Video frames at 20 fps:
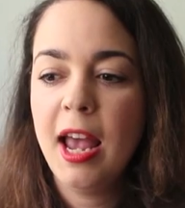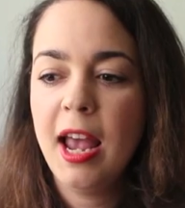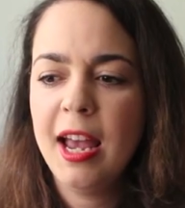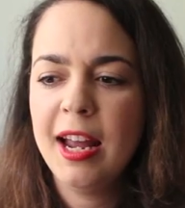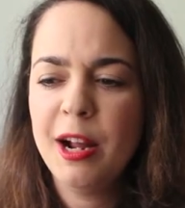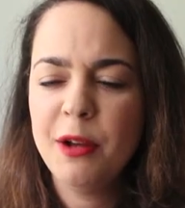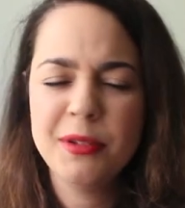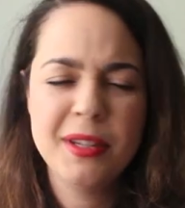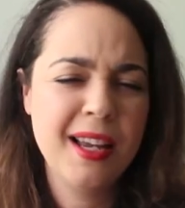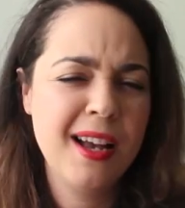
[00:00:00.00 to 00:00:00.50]

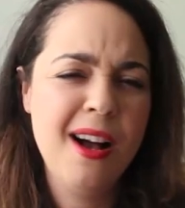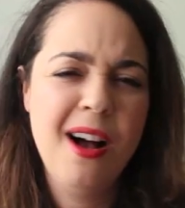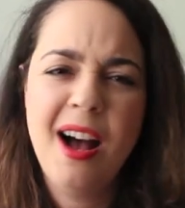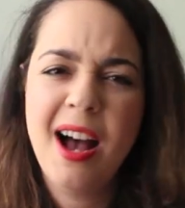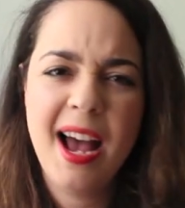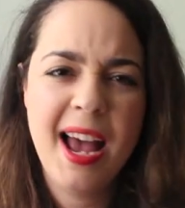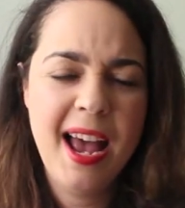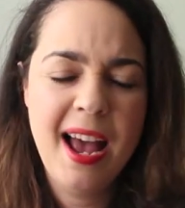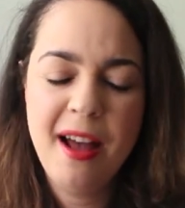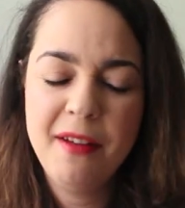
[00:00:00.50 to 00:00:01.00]
And I was like,
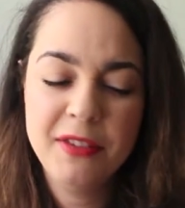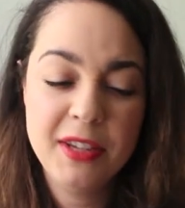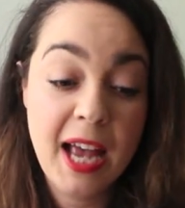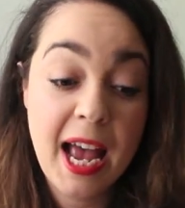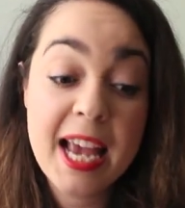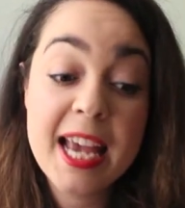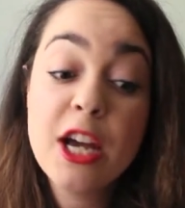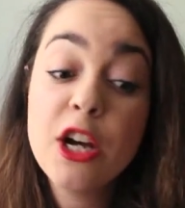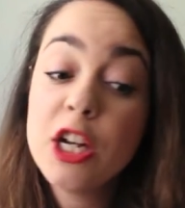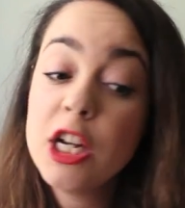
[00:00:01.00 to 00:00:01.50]
oh,
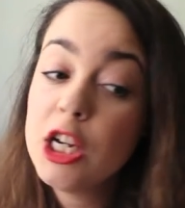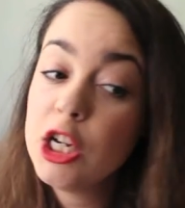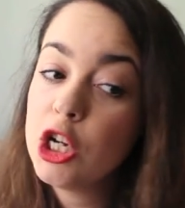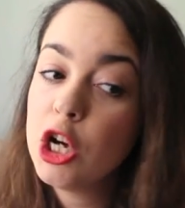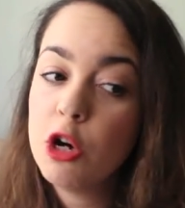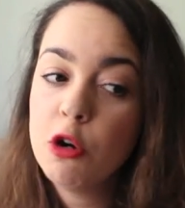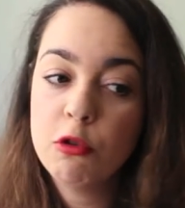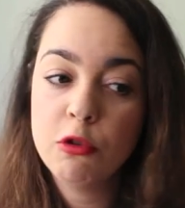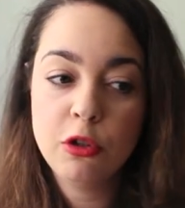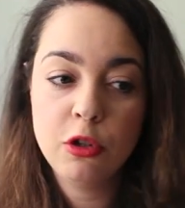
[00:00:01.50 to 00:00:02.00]
I couldn't
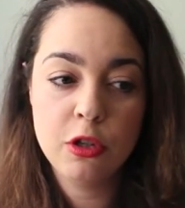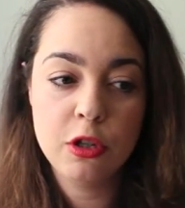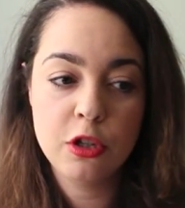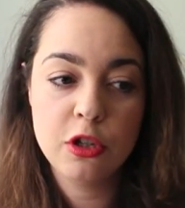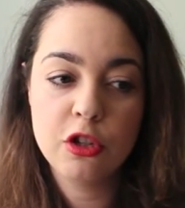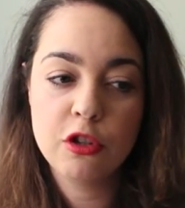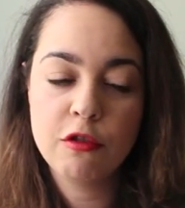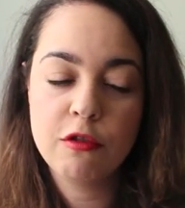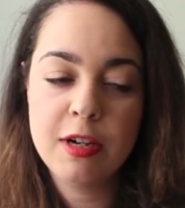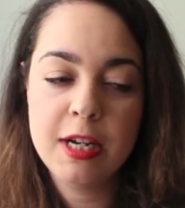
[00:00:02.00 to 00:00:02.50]
go to
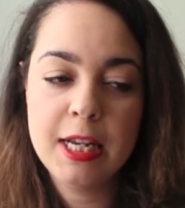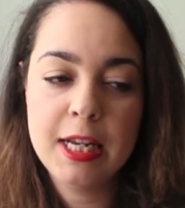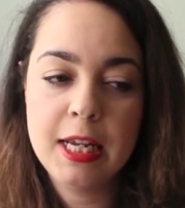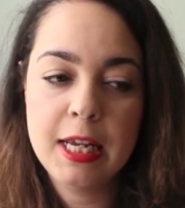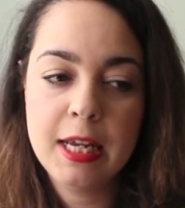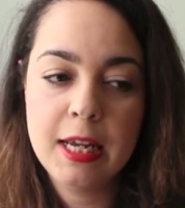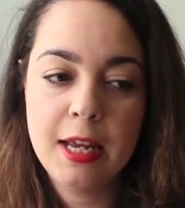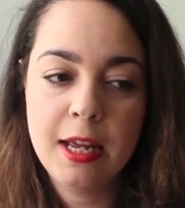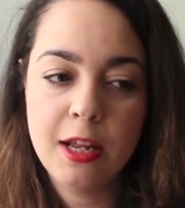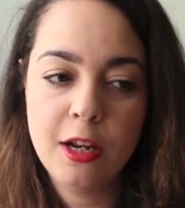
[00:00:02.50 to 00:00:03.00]
the
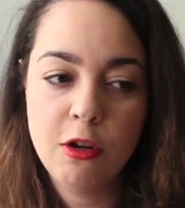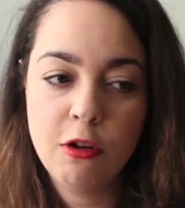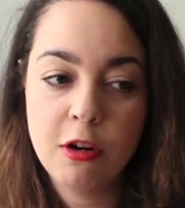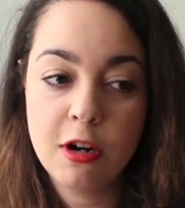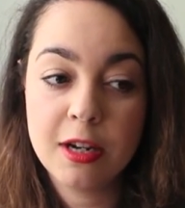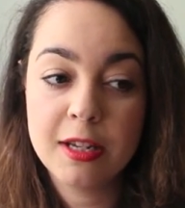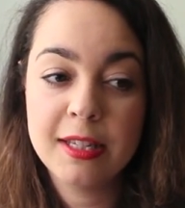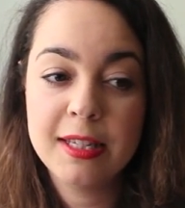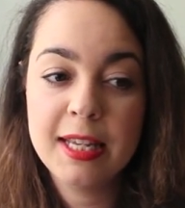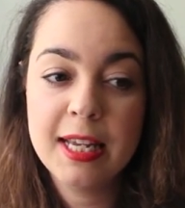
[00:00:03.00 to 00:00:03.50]
screening in New
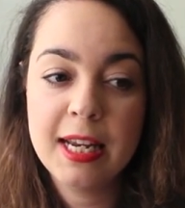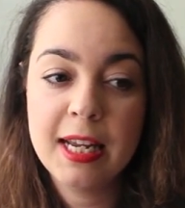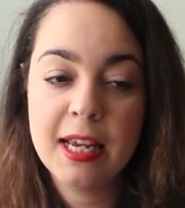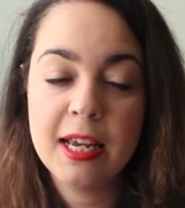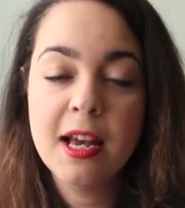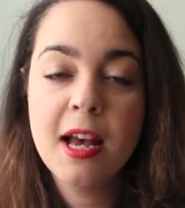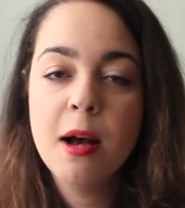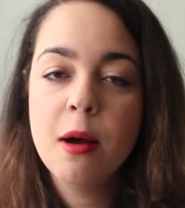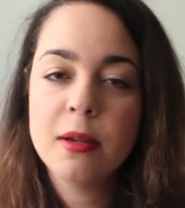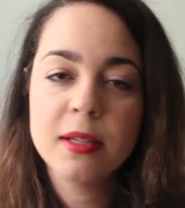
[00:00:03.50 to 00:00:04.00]
York
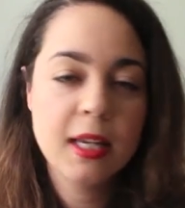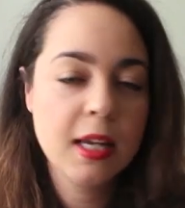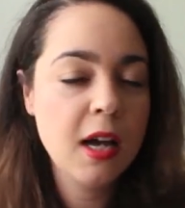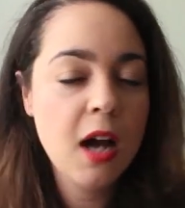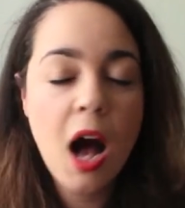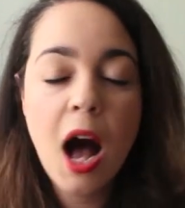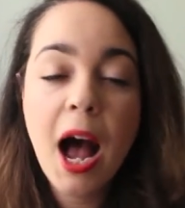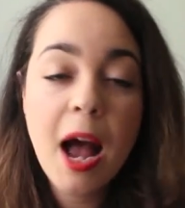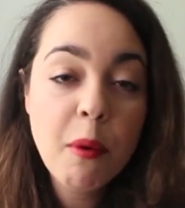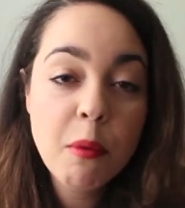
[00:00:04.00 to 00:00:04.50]
City. I was
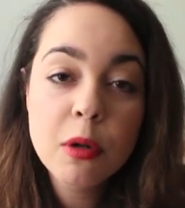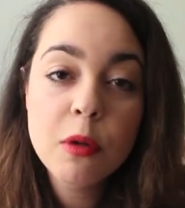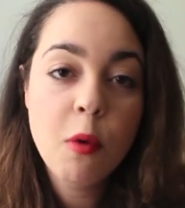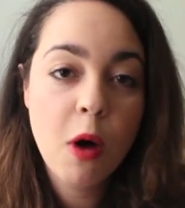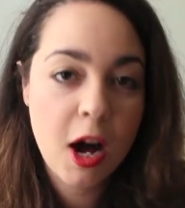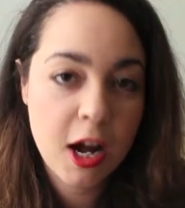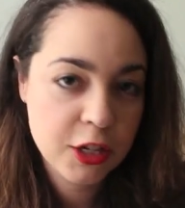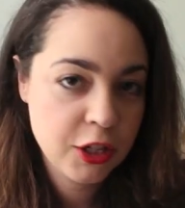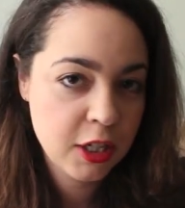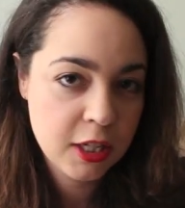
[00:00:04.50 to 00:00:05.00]
like, I will
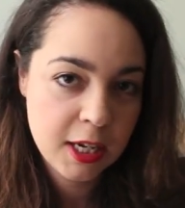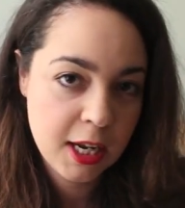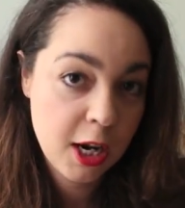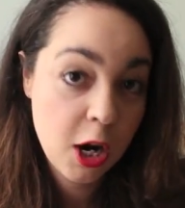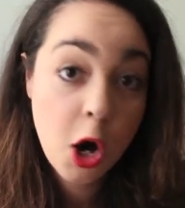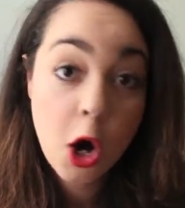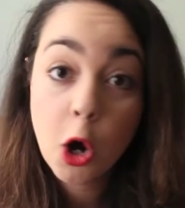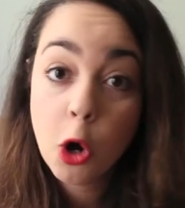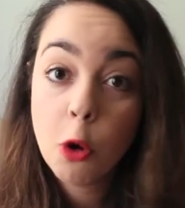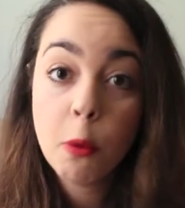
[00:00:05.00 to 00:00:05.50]
watch it
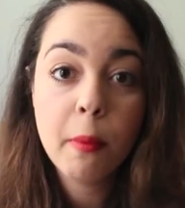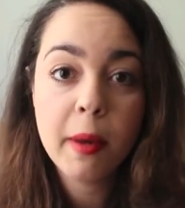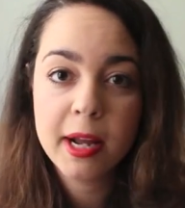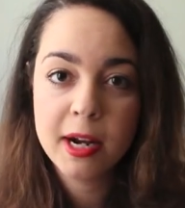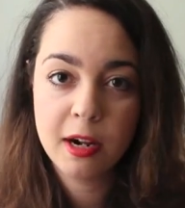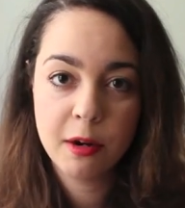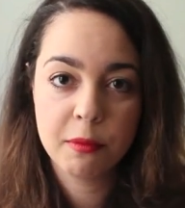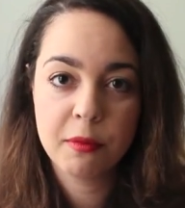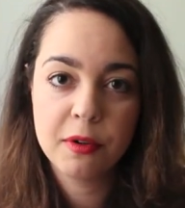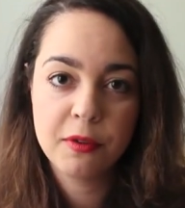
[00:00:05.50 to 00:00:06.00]
at home
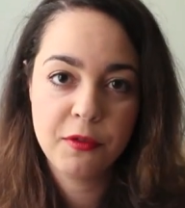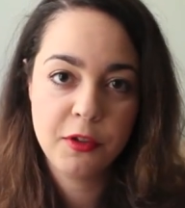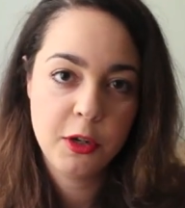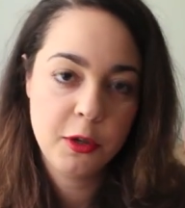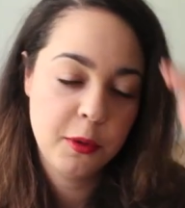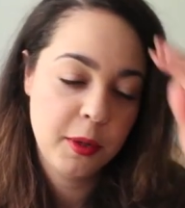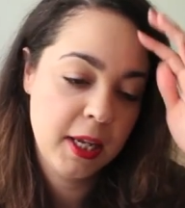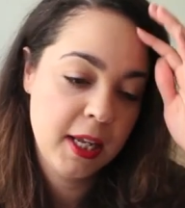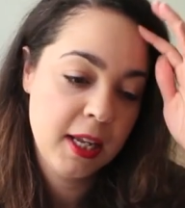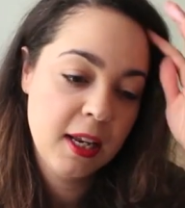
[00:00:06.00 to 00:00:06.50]
and I'll
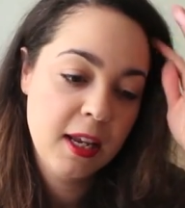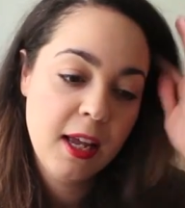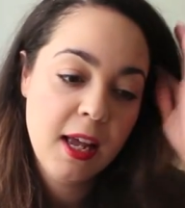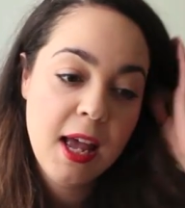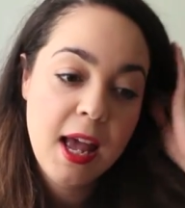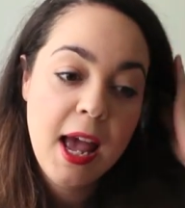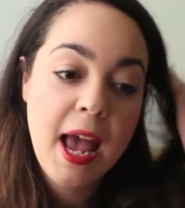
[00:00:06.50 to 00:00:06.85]
review it.